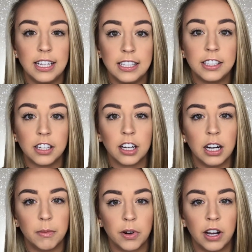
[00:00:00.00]
easier
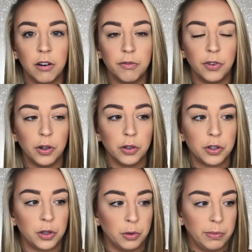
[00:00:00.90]
and more helpful
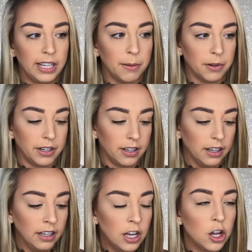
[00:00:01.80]
to be able
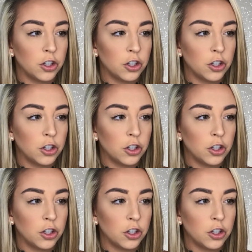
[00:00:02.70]
to